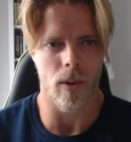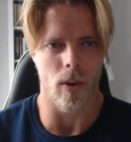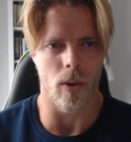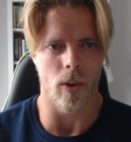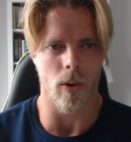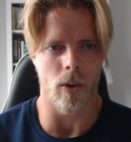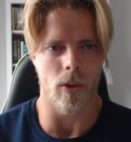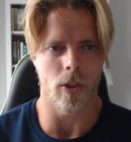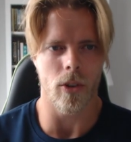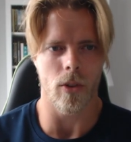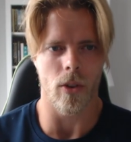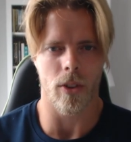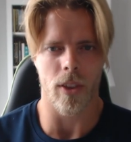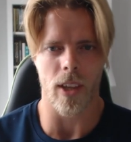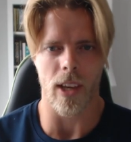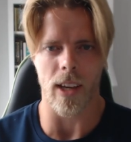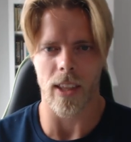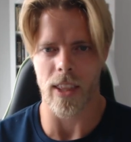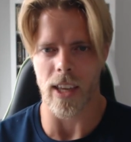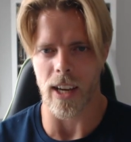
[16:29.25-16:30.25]
or you
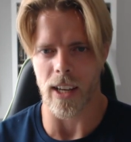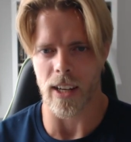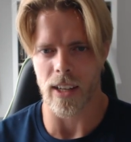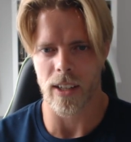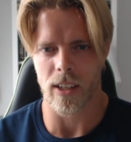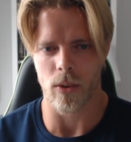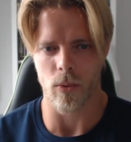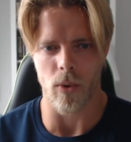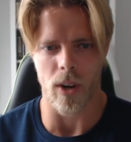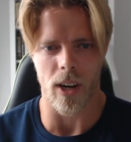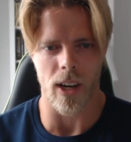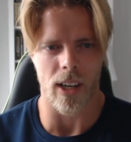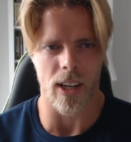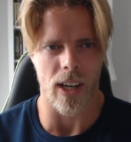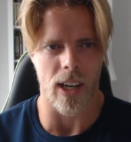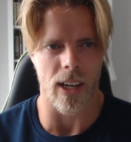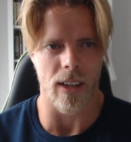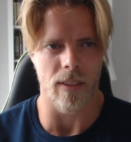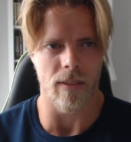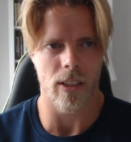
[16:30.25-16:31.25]
think that white
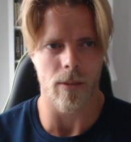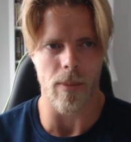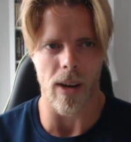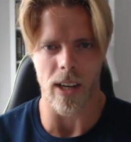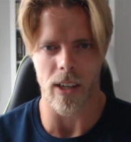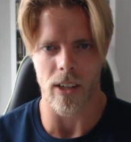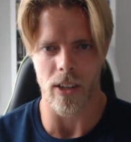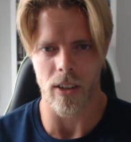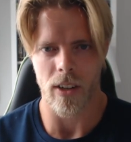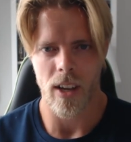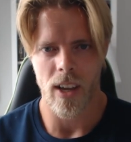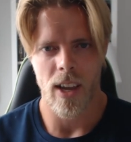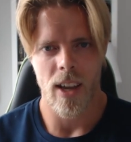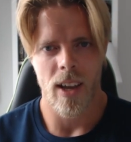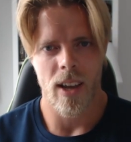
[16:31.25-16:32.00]
lives matter.